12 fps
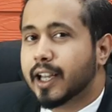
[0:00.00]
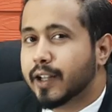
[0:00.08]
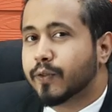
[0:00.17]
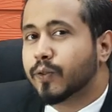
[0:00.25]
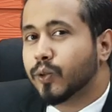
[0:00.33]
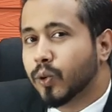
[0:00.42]

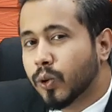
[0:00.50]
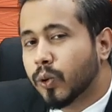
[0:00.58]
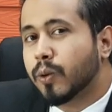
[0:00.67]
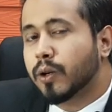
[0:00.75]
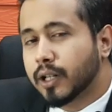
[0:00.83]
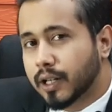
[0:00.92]
If
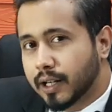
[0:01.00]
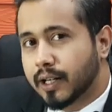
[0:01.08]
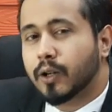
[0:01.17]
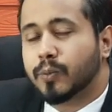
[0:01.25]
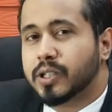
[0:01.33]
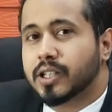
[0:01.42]
no
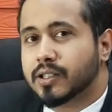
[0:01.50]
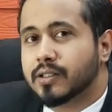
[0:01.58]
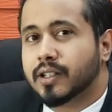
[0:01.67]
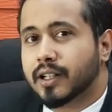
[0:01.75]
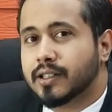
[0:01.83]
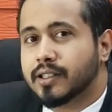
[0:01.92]

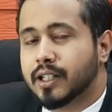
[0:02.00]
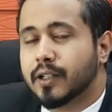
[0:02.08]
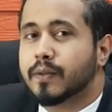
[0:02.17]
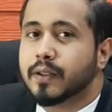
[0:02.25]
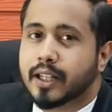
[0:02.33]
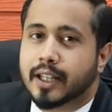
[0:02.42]
objections are
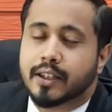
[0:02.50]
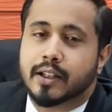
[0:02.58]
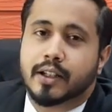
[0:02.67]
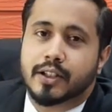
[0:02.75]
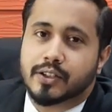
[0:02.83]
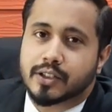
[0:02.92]
received, then
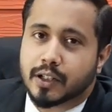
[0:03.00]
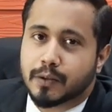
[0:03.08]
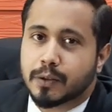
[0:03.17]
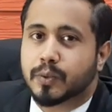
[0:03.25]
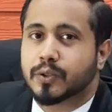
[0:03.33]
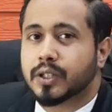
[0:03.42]
the registrar
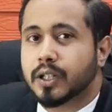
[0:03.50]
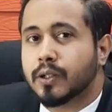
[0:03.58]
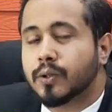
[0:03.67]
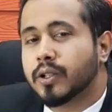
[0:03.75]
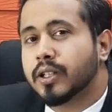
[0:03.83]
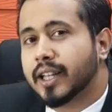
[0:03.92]
will
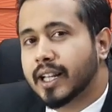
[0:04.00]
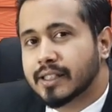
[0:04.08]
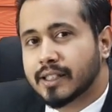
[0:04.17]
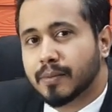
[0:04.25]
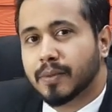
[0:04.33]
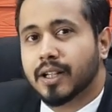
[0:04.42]
proceed to the
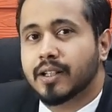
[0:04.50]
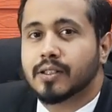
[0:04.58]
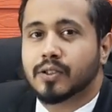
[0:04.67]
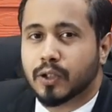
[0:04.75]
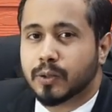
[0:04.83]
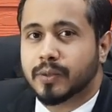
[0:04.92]
next step, that
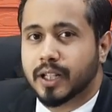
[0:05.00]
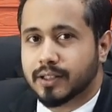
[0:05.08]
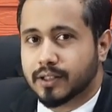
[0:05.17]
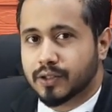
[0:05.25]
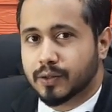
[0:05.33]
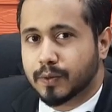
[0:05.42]
is
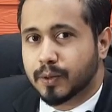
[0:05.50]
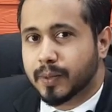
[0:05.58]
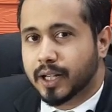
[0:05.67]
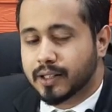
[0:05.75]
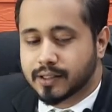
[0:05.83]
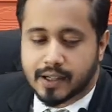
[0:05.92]
solemnization of the
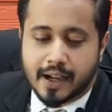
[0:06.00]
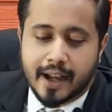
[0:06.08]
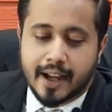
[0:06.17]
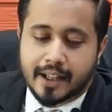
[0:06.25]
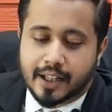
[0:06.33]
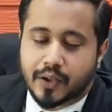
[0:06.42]
marriage.
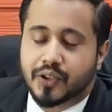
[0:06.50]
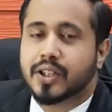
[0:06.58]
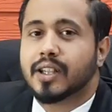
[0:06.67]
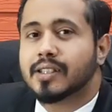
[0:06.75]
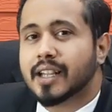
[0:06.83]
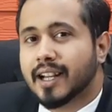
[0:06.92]
Now,
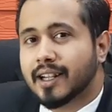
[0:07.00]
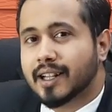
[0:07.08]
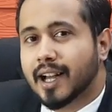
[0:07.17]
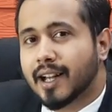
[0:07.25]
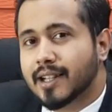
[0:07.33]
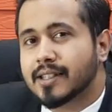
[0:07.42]
this
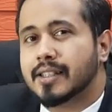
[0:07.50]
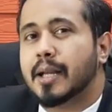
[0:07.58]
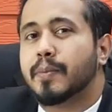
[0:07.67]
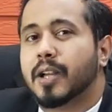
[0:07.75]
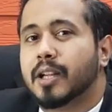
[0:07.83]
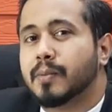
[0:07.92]
entire
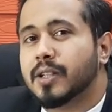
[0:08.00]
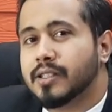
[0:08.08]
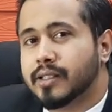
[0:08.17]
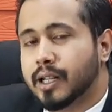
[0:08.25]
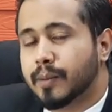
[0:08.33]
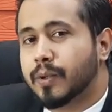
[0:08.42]
step can be
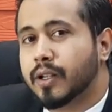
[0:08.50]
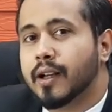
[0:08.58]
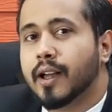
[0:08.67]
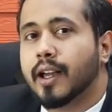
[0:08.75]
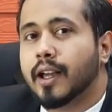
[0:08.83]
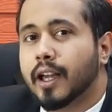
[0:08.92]
skipped
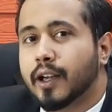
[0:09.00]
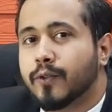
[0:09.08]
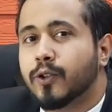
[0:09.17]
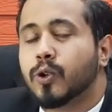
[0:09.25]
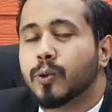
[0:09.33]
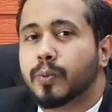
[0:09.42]

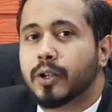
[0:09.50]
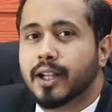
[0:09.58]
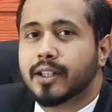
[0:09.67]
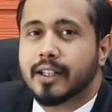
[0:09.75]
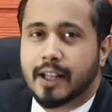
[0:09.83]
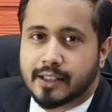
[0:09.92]
if you
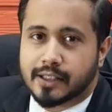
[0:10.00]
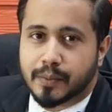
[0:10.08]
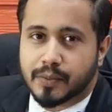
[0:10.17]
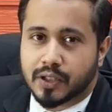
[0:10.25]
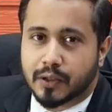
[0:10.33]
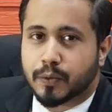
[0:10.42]
obtain an
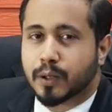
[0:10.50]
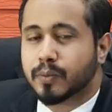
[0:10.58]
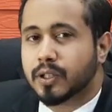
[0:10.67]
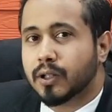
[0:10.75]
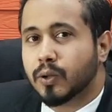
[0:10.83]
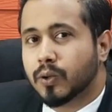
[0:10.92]
exemption
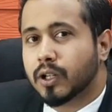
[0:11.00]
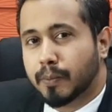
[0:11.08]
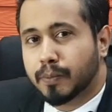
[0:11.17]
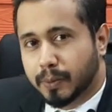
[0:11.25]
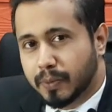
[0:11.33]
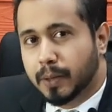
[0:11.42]
from the local
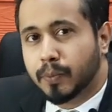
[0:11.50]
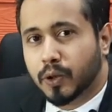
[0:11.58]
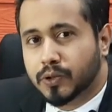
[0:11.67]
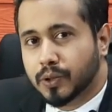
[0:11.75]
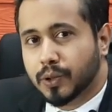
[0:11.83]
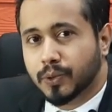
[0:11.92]
public
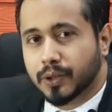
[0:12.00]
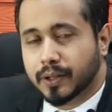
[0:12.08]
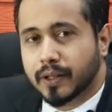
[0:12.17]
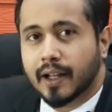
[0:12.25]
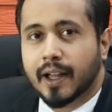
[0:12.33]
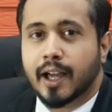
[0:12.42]

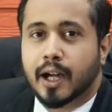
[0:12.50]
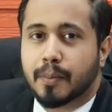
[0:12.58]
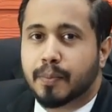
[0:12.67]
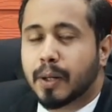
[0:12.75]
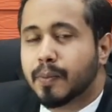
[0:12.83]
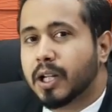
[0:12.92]
prosecutor. A
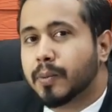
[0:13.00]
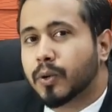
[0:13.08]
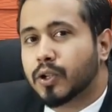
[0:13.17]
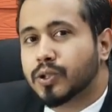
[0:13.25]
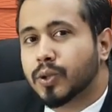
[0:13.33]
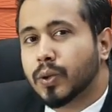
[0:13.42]
public
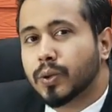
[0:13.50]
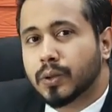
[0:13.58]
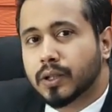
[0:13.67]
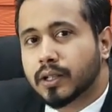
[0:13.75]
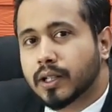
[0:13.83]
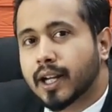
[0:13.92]

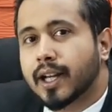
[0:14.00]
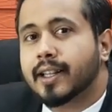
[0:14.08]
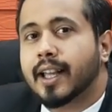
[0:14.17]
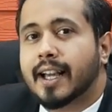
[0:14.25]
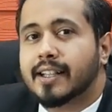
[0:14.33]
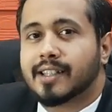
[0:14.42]
prosecutor
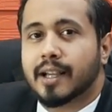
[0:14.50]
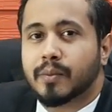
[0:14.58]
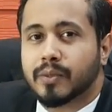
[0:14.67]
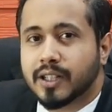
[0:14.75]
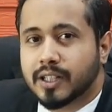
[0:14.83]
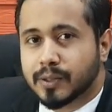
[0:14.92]
can
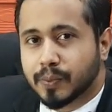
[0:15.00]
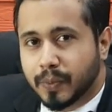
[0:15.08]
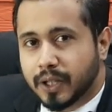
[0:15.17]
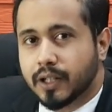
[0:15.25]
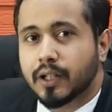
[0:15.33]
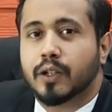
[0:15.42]
exempt this
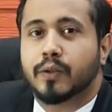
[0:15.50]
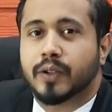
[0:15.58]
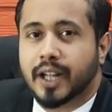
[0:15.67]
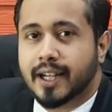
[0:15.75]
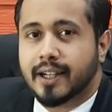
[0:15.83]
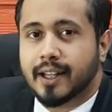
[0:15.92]
period
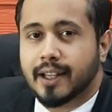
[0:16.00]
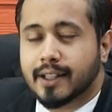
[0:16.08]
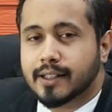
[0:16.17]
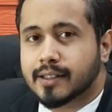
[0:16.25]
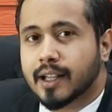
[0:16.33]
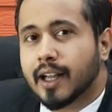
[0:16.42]
of 10
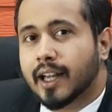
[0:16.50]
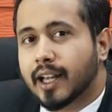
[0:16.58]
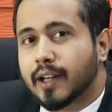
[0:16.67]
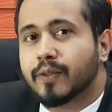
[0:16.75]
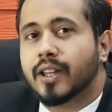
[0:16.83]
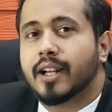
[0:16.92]
days
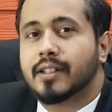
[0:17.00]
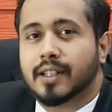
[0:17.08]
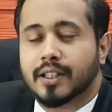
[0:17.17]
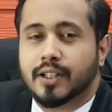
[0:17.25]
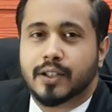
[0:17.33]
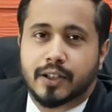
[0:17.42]
if there is
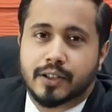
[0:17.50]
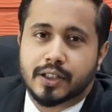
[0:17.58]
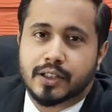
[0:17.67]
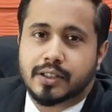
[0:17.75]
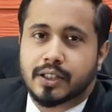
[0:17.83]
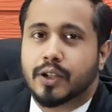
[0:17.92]
any
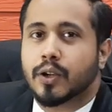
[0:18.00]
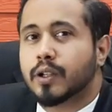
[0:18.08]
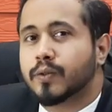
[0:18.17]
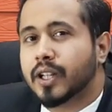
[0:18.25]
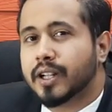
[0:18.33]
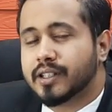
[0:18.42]
urgency
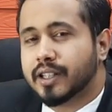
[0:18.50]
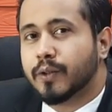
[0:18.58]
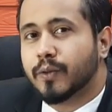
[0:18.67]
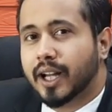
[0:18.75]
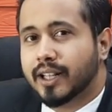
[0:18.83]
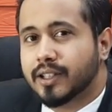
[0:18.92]
or if there is
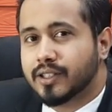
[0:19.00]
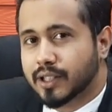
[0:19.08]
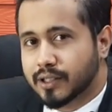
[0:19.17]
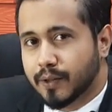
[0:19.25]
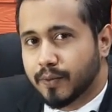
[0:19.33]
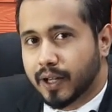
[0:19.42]
any valid
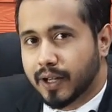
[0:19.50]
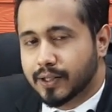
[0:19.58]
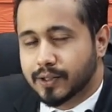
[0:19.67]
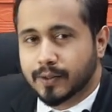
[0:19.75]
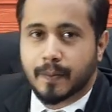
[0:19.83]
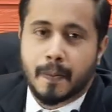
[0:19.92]

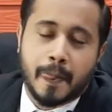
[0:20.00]
justification.